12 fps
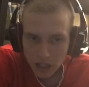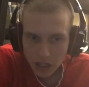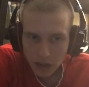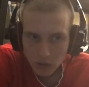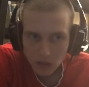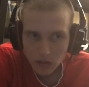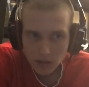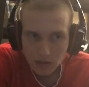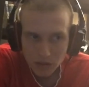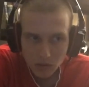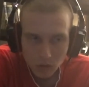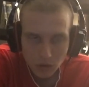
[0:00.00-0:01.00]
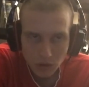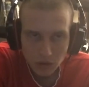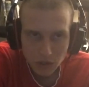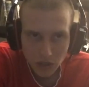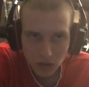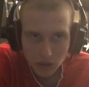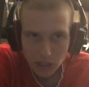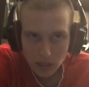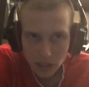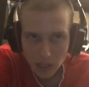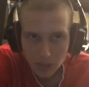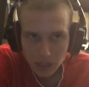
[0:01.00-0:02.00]
They're all of a sudden worse when you looked at the
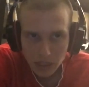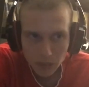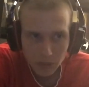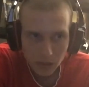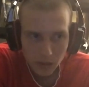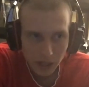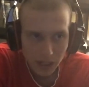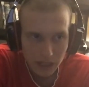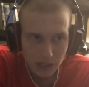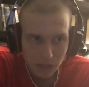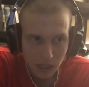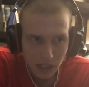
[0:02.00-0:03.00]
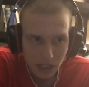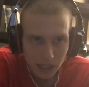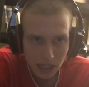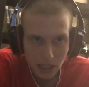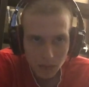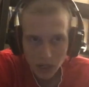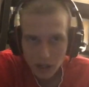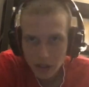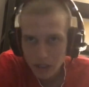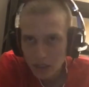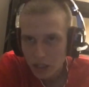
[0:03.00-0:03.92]
up-and-coming Rays. I mean, think about it.